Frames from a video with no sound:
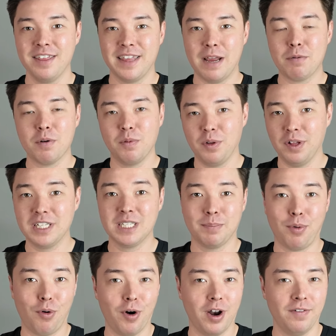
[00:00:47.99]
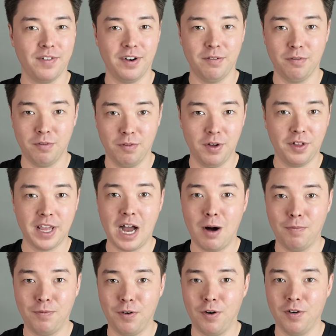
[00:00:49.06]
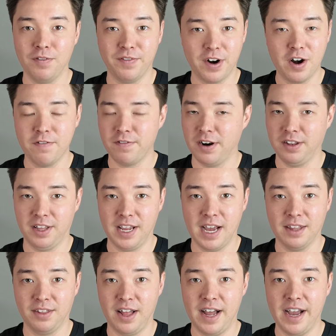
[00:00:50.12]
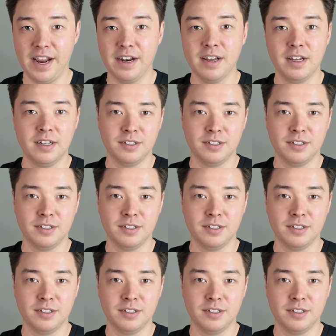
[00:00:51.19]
they were really supportive and really helpful and very friendly online.